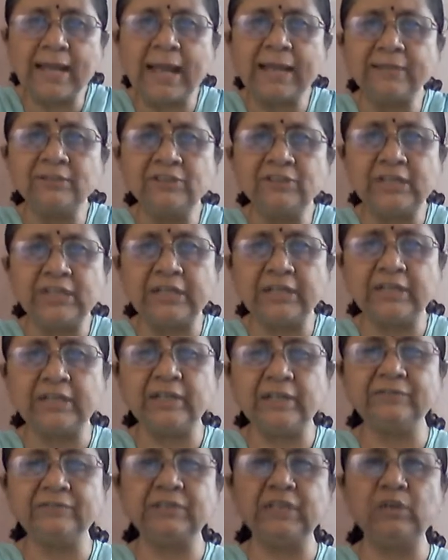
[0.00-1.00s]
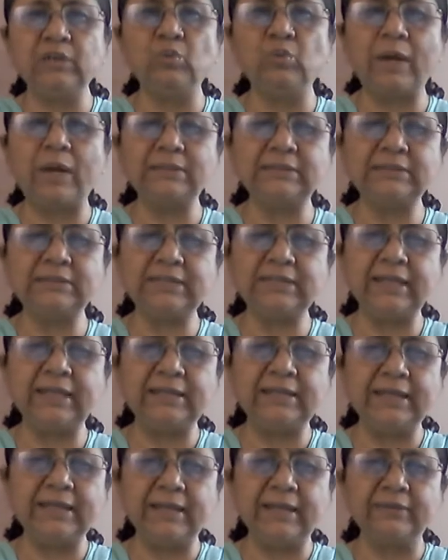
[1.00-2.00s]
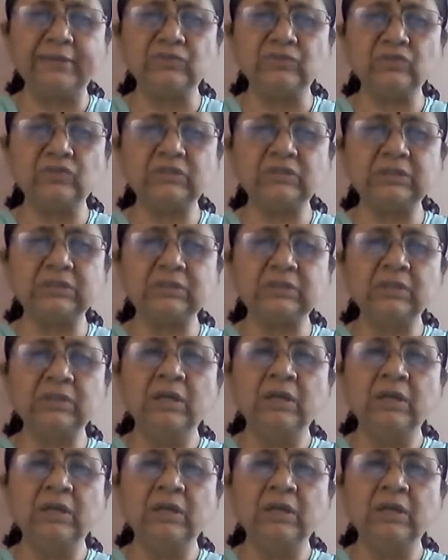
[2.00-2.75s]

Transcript: adjectives in one sentence